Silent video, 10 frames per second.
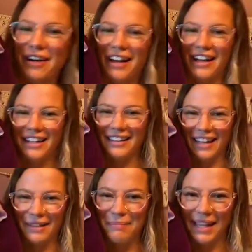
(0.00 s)
I can
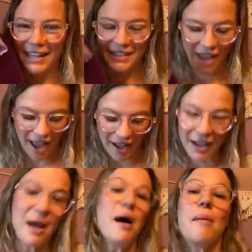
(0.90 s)
make it talk.
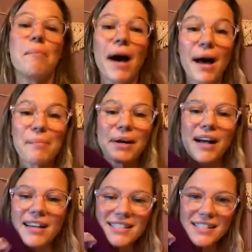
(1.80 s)
But
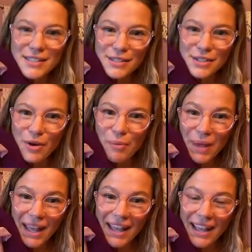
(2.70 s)
because this is so
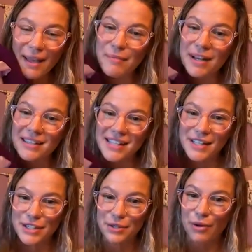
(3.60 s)
big, and because I
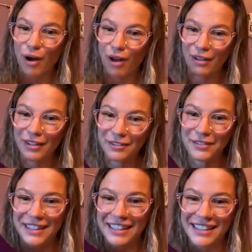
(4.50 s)
do all of
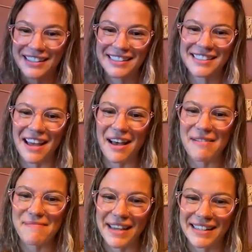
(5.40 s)
these
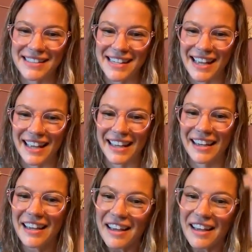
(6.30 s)
amazing